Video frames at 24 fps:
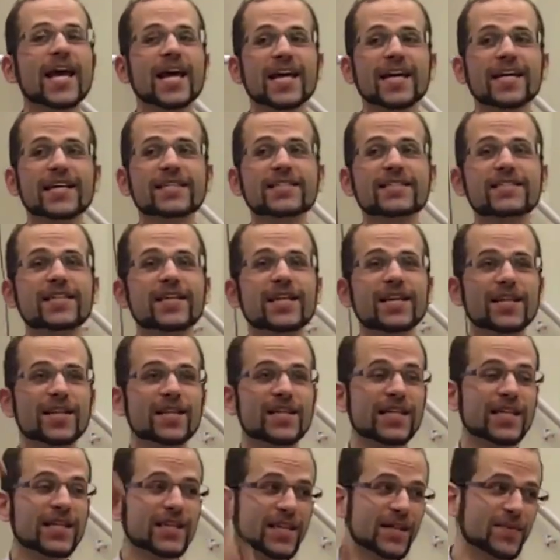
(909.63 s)
and
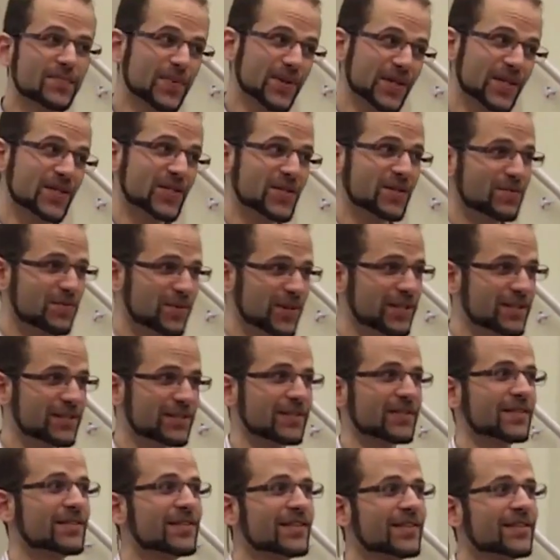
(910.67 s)
the Olympics in
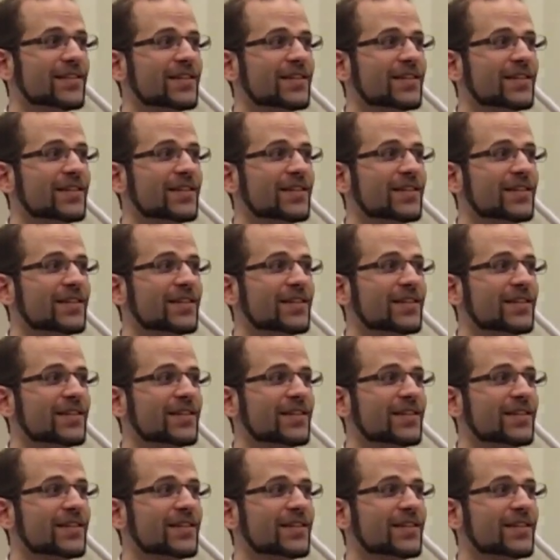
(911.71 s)
Britain.